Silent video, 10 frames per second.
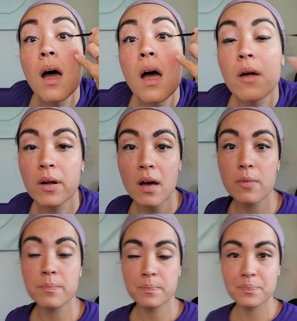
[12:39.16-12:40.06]
There we
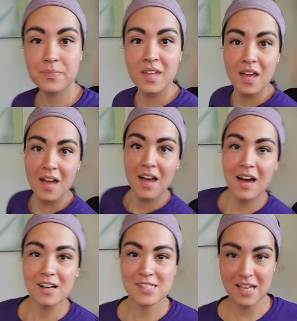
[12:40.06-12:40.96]
go.
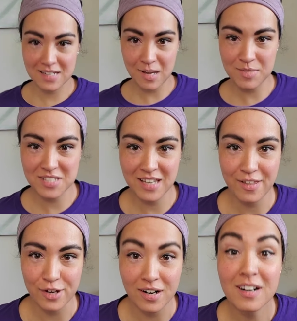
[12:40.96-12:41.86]
How's that coming
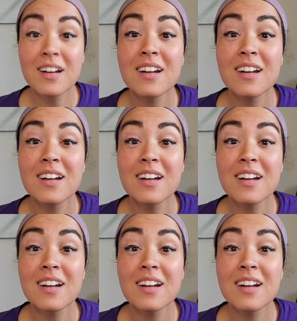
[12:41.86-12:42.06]
together?